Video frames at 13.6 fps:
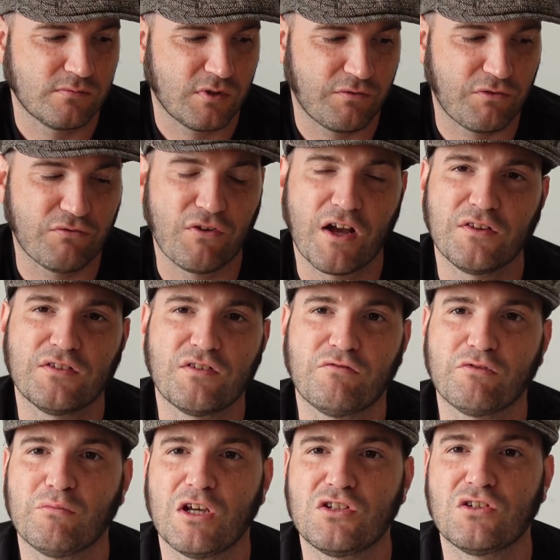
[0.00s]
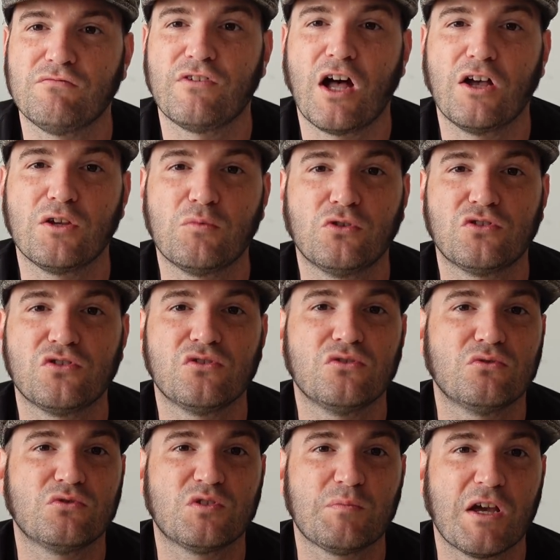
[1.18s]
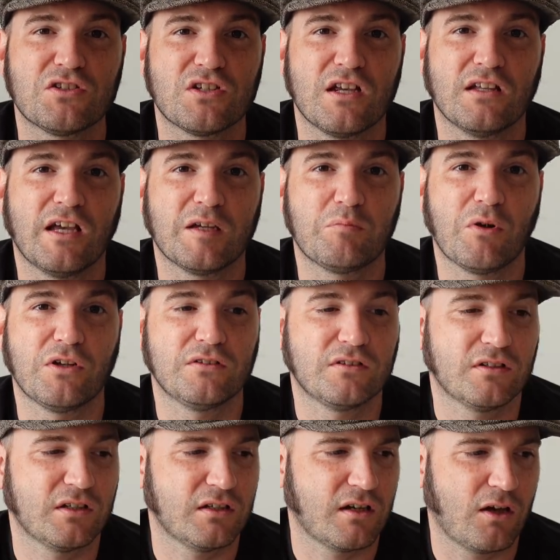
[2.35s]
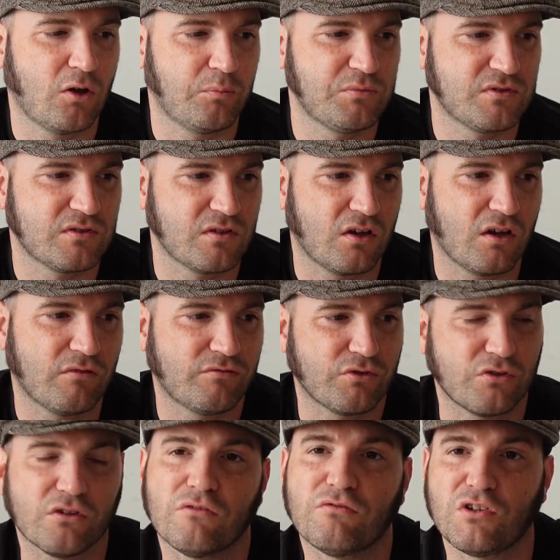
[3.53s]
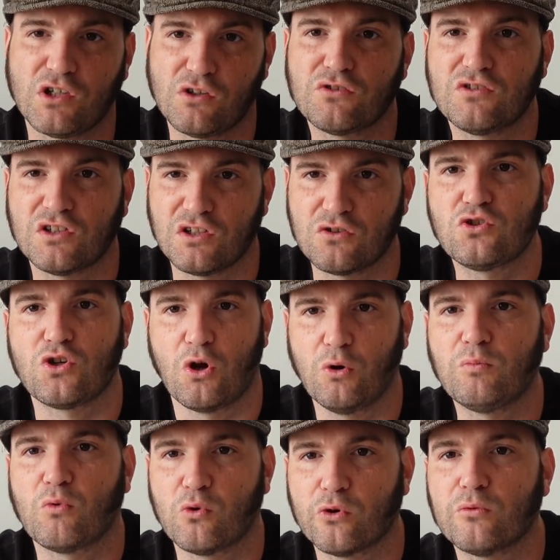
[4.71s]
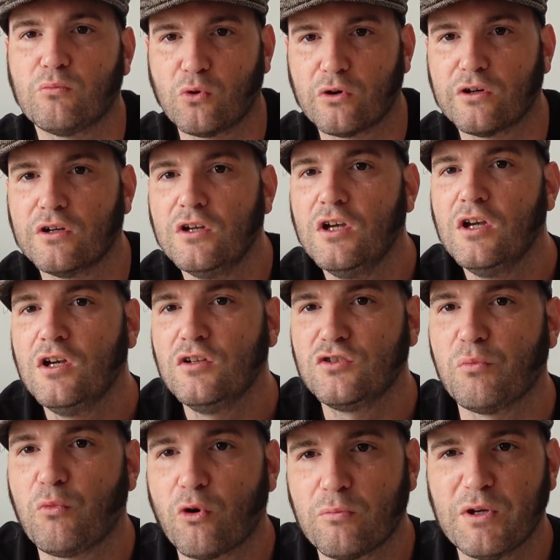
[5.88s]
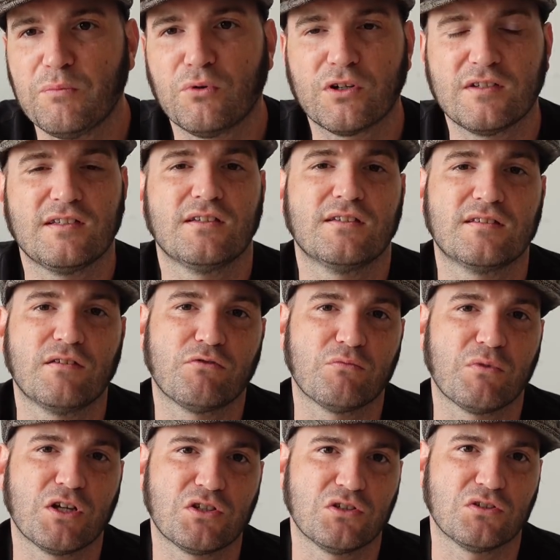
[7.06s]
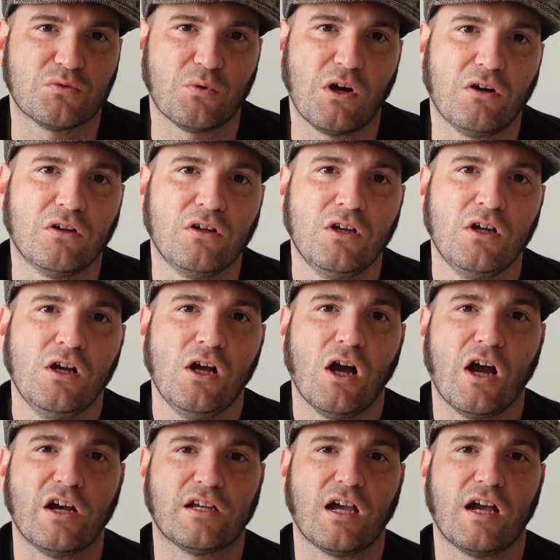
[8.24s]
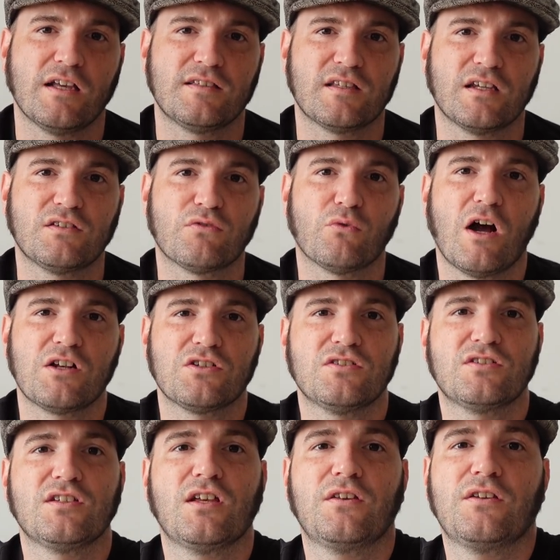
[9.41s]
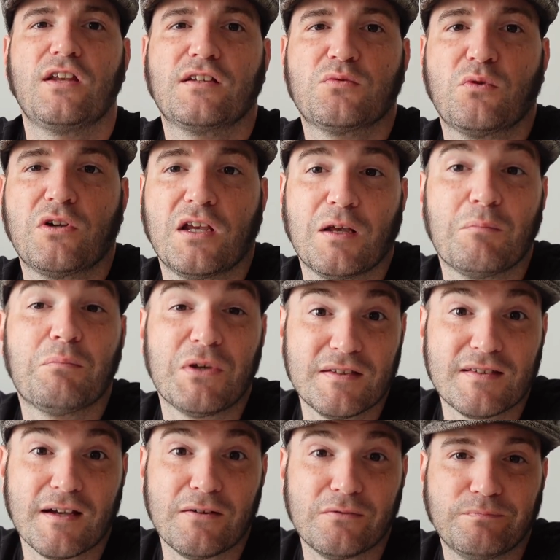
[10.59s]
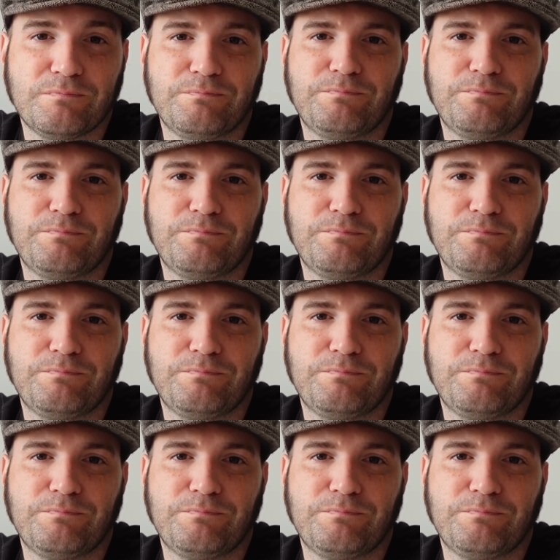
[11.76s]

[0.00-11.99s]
If you find this information valuable to you, smash that like button. It helps for the videos to get showed more and more, so more people can see this information as well. All right, guys, thanks for watching. See you on the next one, and peace out.